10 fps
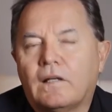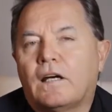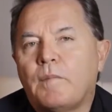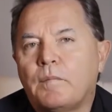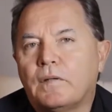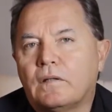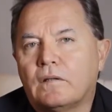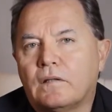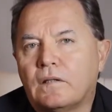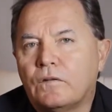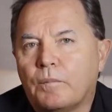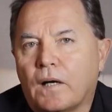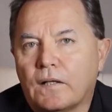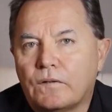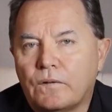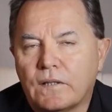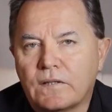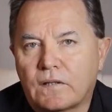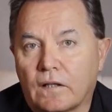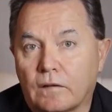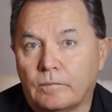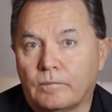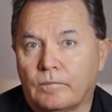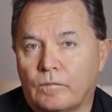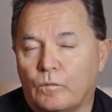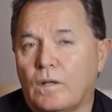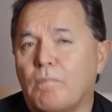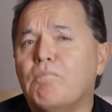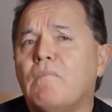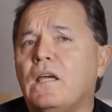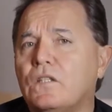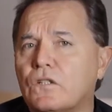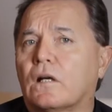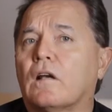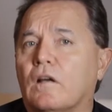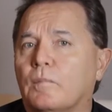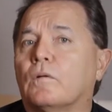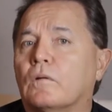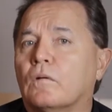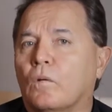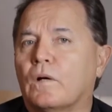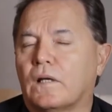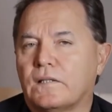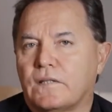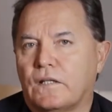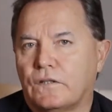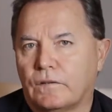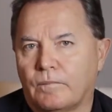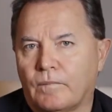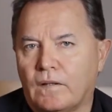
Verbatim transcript: I remember in Dubai two years ago with a major global organization.